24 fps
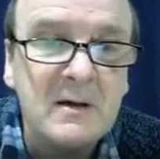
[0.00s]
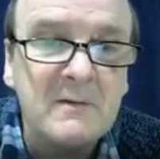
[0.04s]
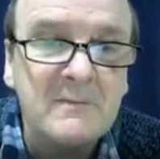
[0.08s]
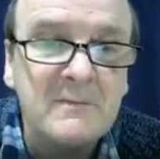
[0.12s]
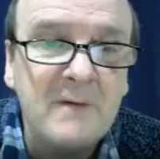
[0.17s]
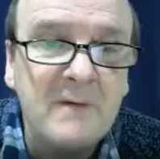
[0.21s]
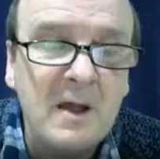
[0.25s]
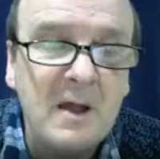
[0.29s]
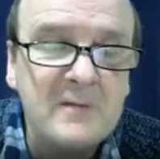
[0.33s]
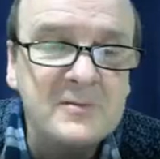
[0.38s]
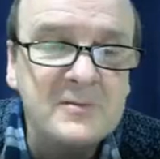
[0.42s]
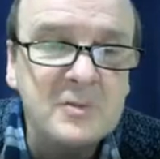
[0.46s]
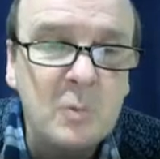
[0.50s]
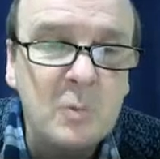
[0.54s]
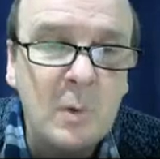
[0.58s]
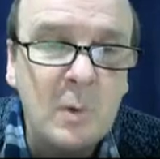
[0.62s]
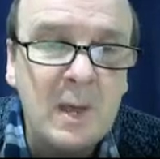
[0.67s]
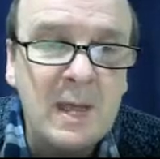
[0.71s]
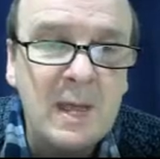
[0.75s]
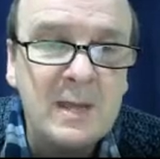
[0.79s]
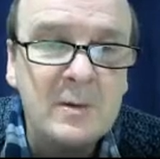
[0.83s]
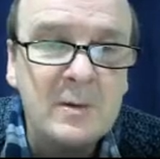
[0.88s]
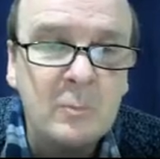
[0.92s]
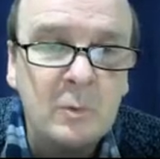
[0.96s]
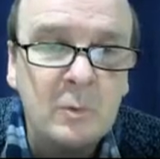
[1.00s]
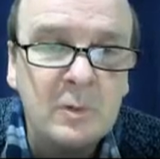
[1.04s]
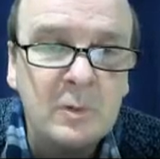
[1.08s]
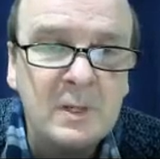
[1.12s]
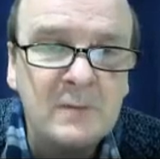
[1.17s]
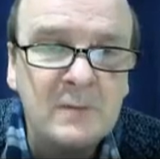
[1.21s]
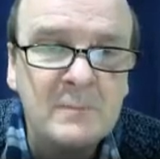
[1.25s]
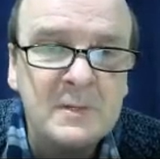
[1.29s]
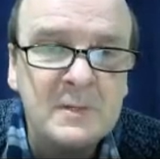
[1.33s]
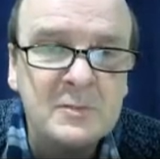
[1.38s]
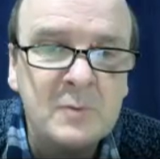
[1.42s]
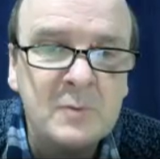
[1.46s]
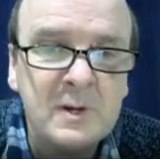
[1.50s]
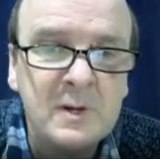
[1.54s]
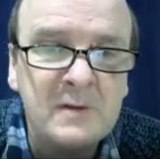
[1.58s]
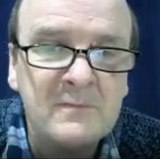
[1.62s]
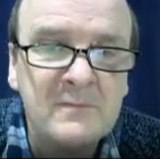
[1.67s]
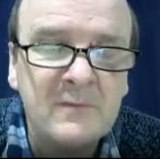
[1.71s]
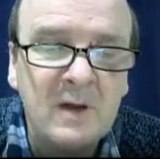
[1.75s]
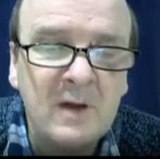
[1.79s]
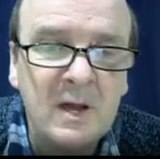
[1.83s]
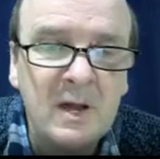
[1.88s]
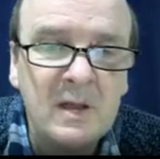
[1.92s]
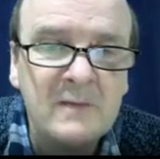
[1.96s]
5 squared will give me
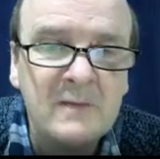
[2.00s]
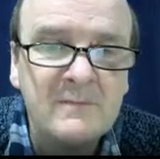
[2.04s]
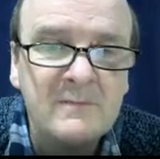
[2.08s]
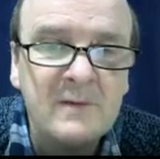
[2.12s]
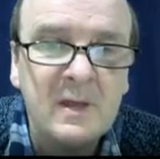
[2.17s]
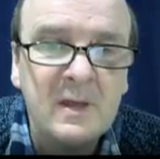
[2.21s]
25,